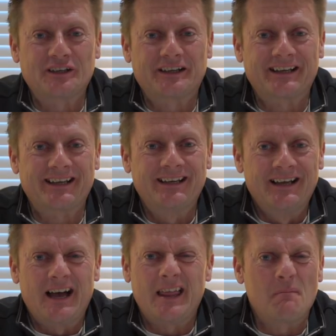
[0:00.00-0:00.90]
look at it,
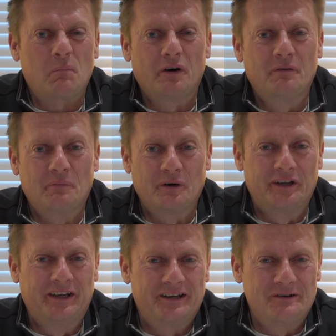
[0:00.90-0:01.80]
and then
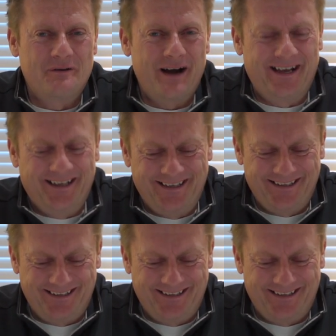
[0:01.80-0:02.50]
put it away.